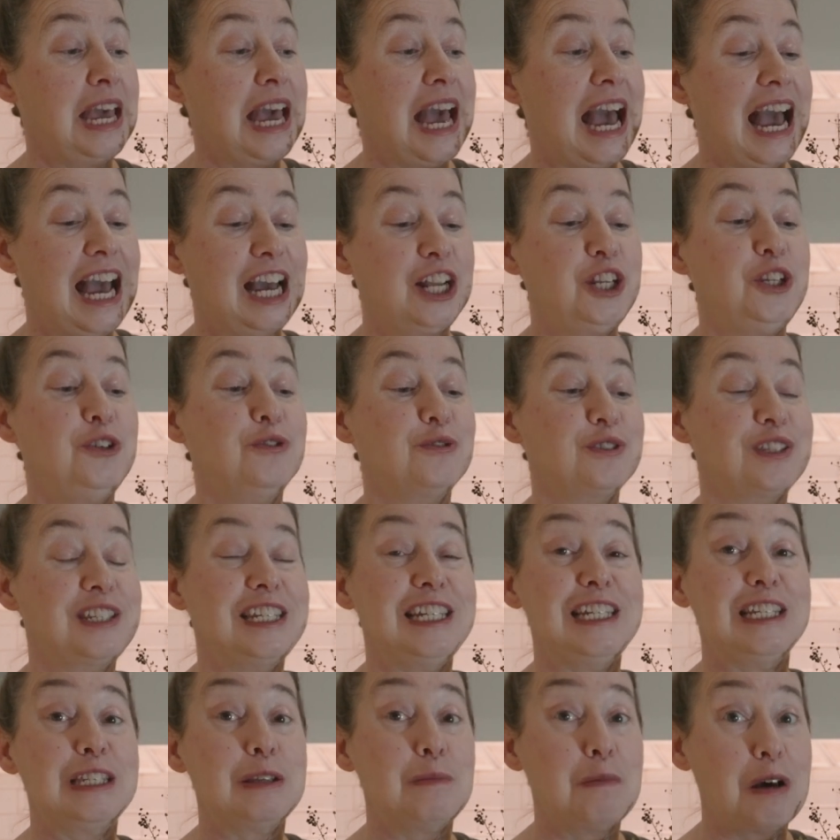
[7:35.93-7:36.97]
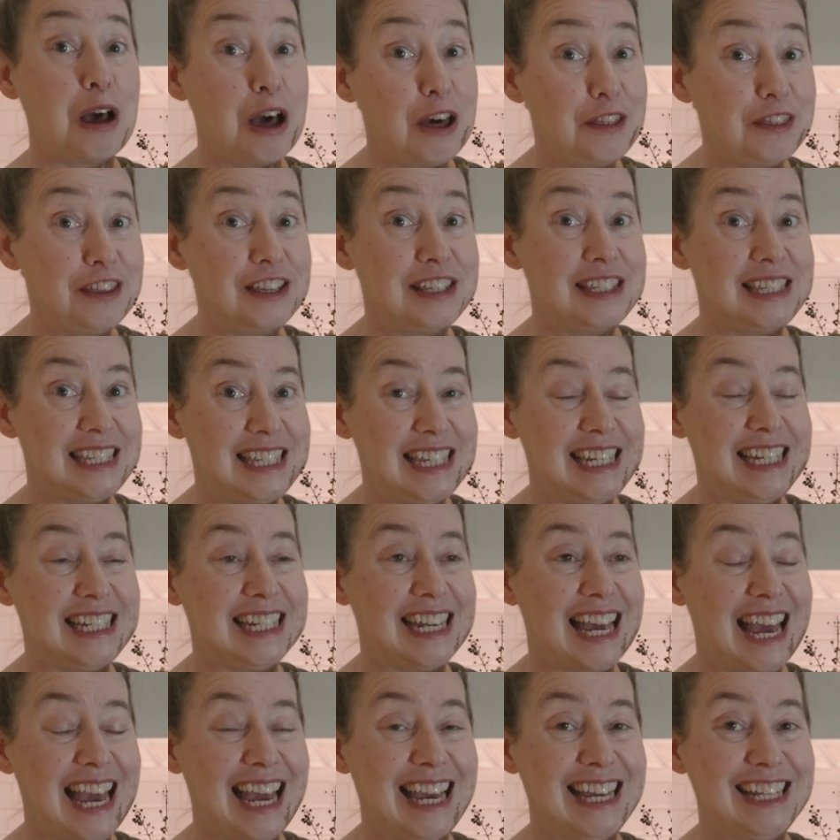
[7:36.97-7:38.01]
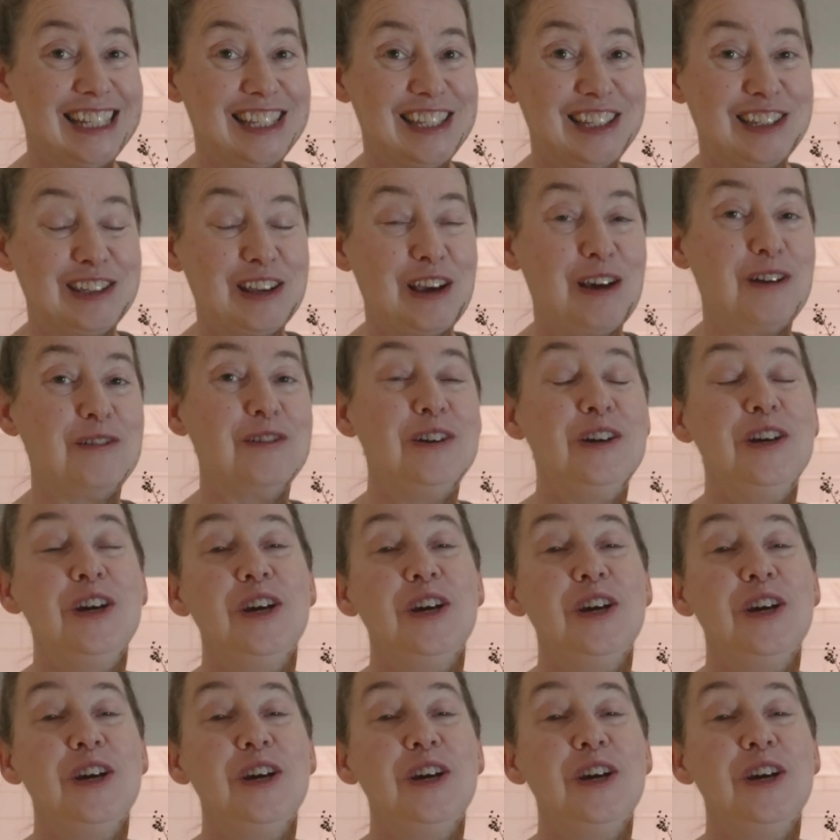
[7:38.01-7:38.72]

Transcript: And you'll see some other seed heads. So